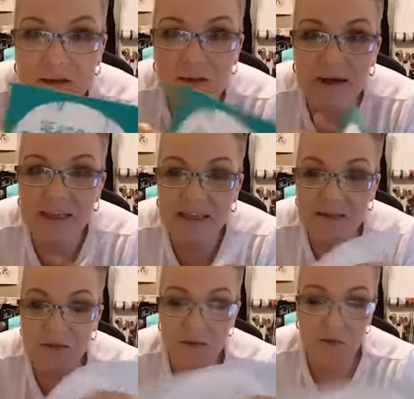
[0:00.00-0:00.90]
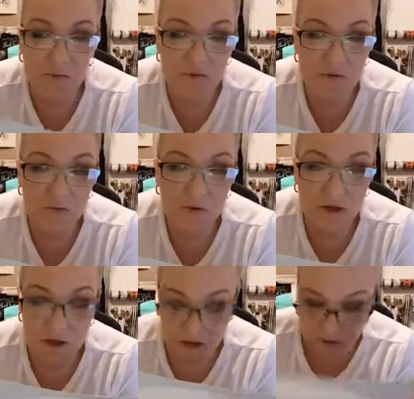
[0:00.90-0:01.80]
who I think is super, super
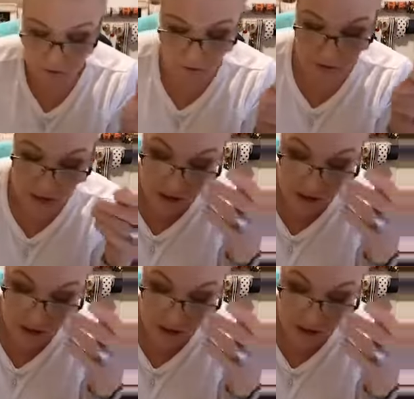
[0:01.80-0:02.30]
cute.